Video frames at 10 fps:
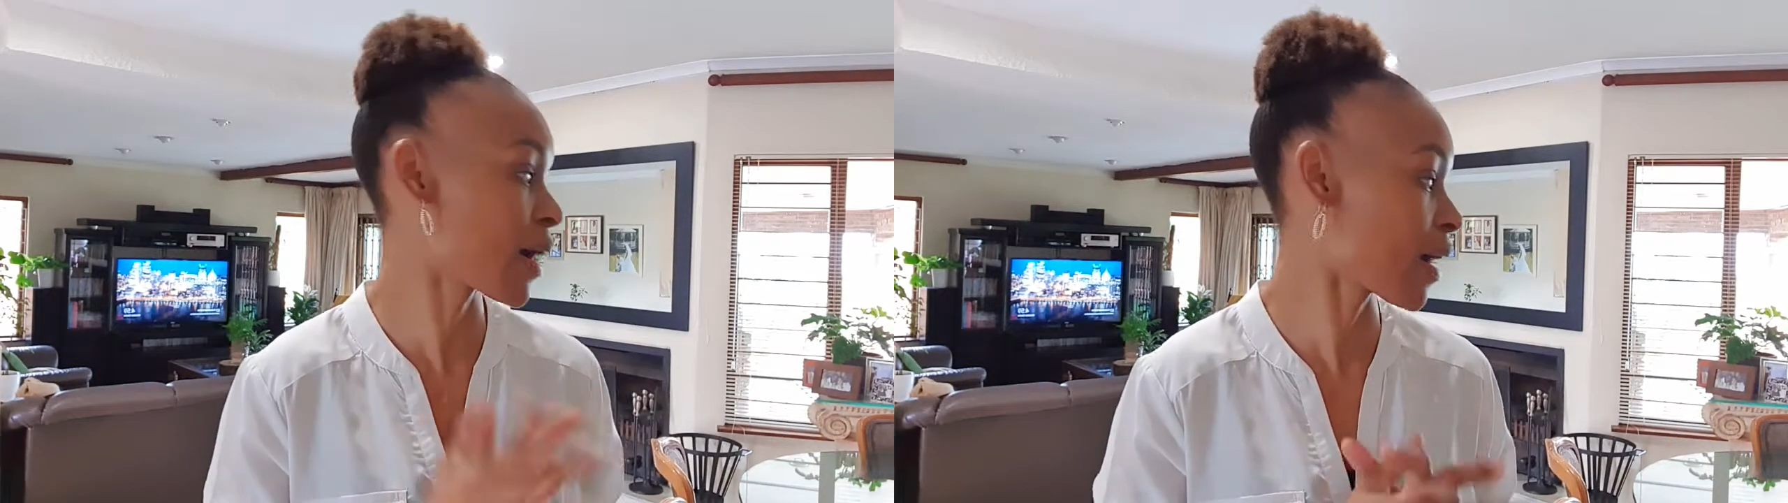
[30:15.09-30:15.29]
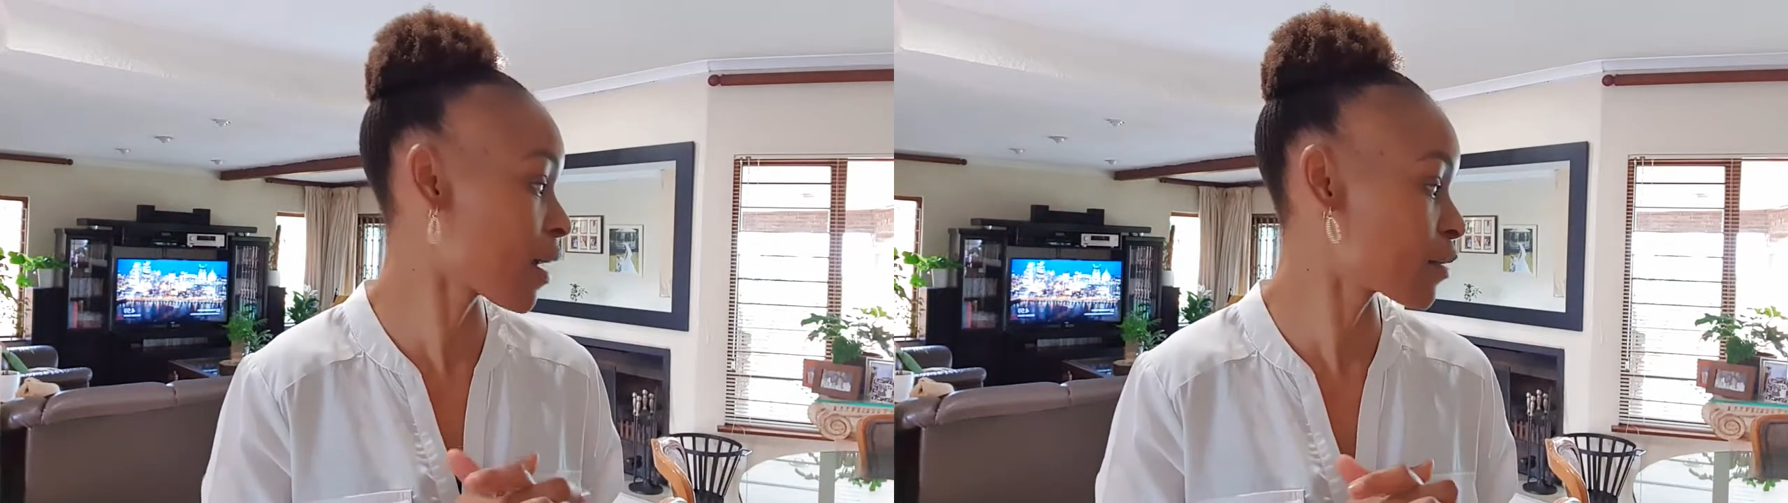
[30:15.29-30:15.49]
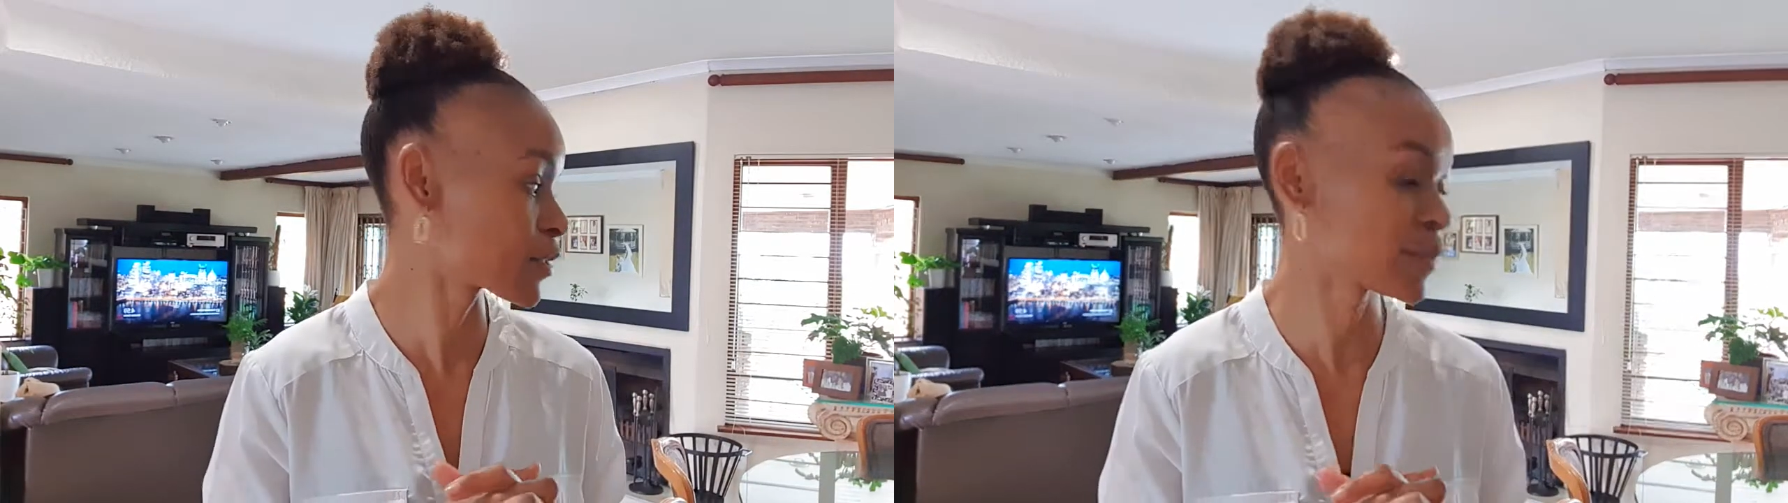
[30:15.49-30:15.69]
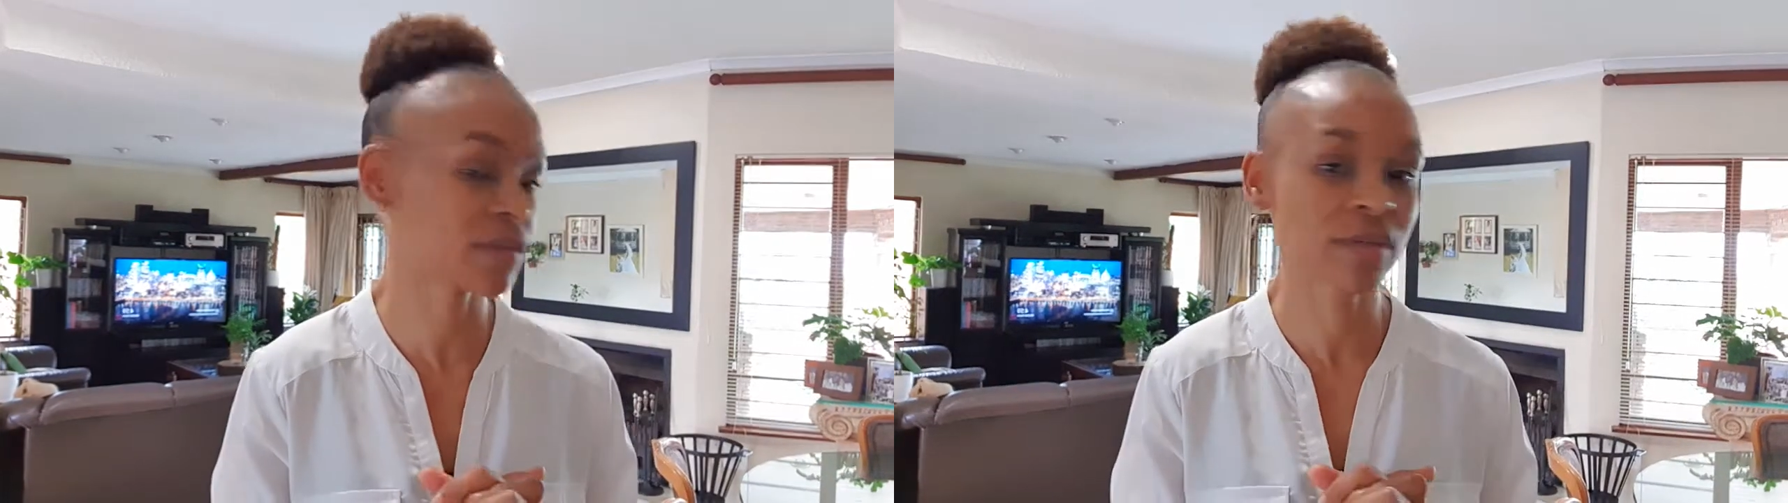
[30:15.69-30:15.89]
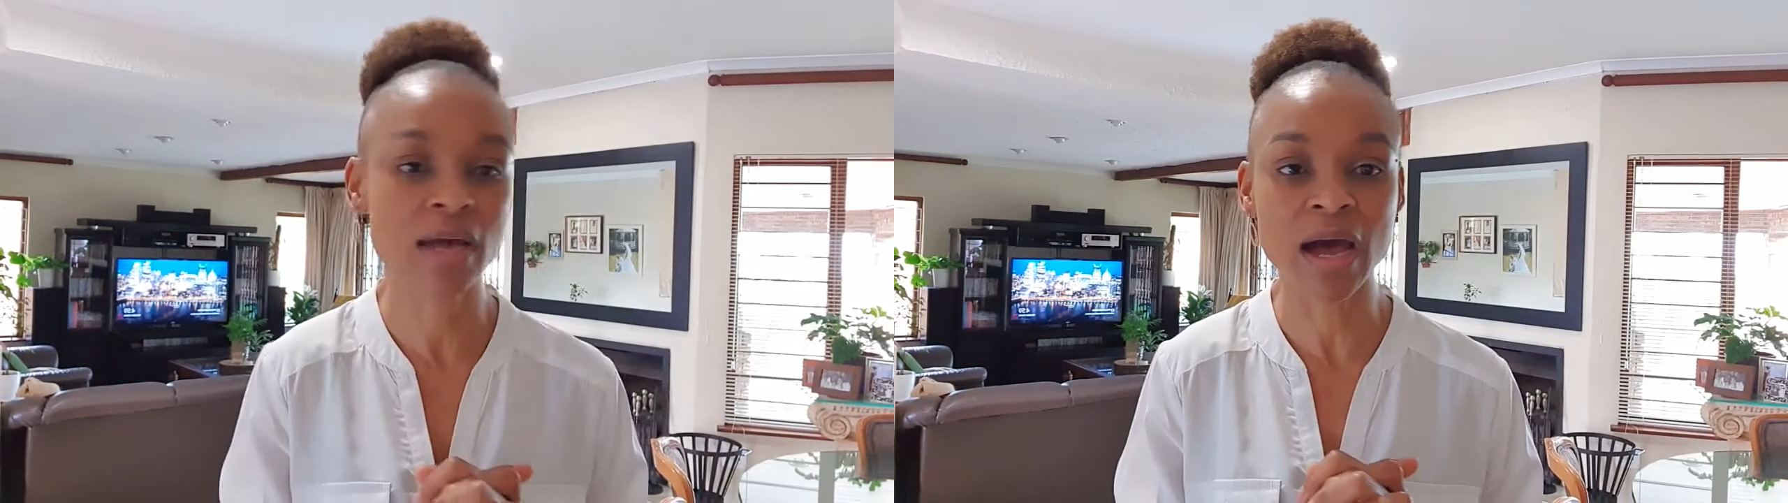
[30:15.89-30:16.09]
house,
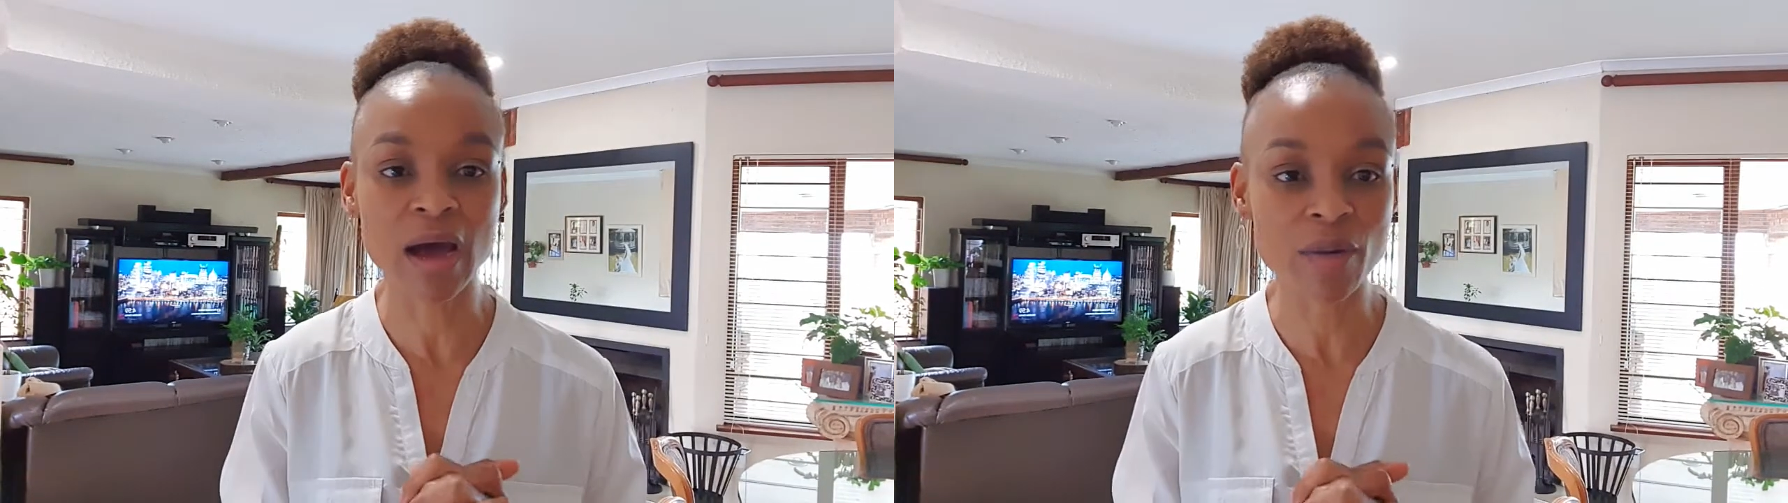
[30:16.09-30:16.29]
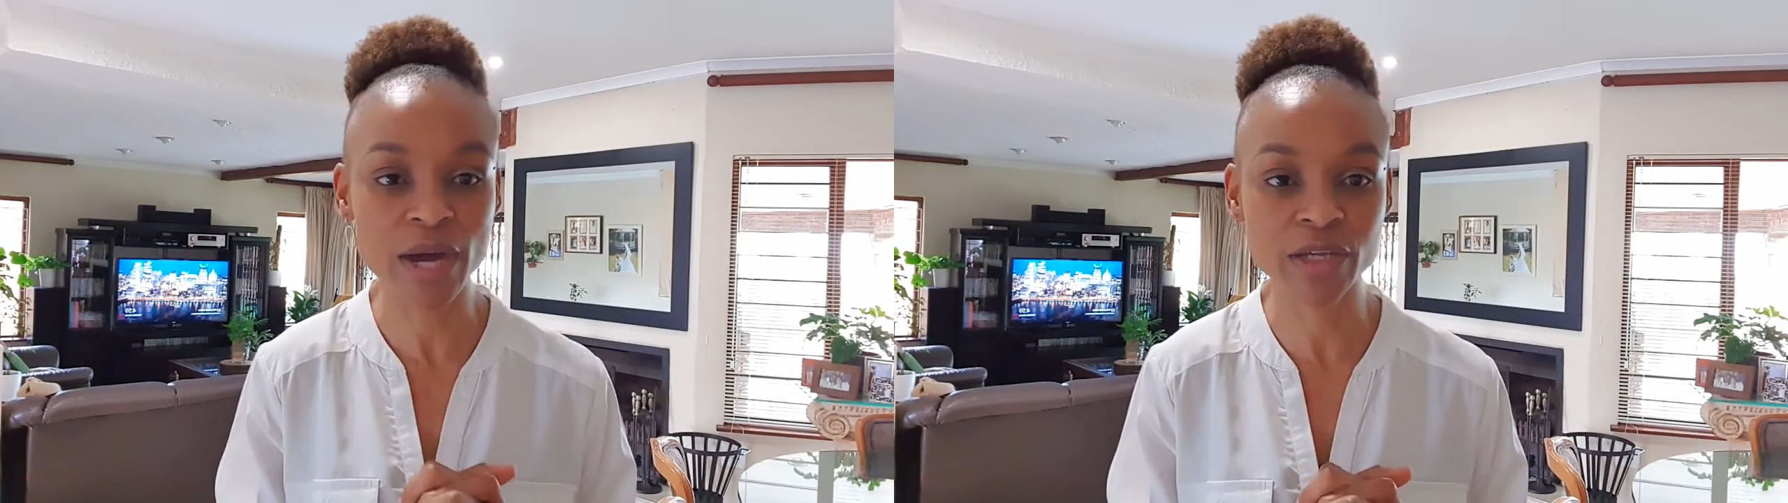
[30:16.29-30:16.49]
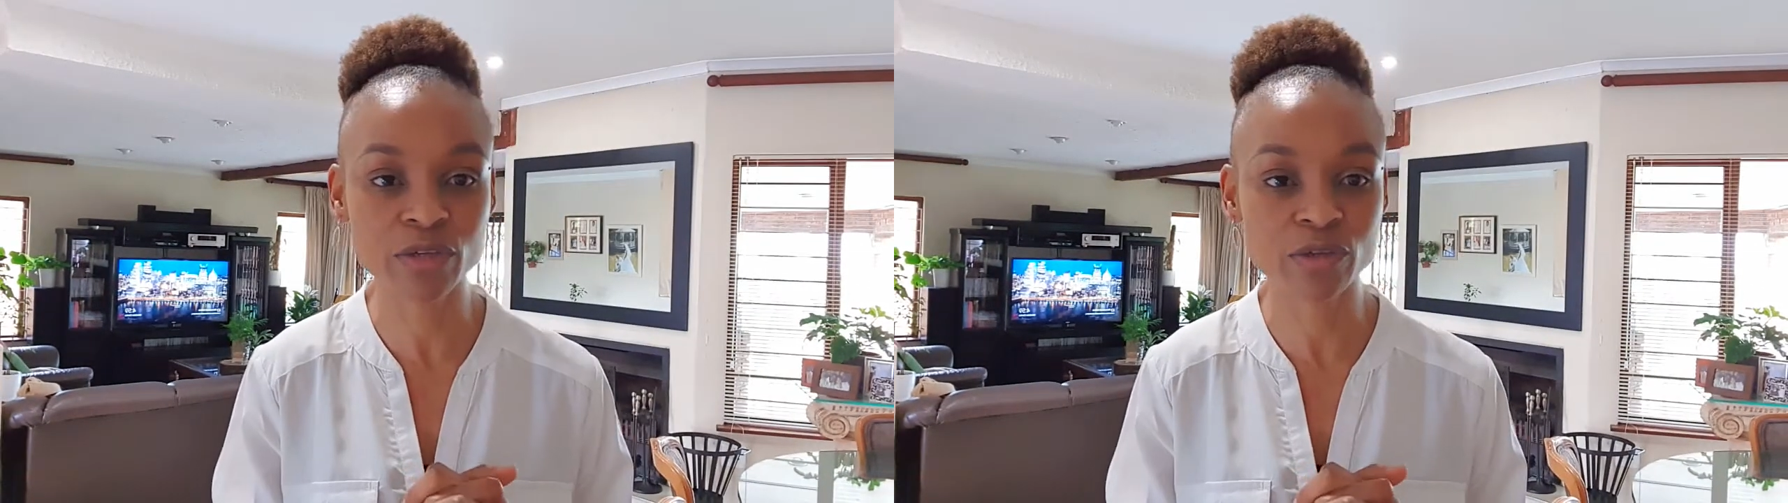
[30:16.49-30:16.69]
how I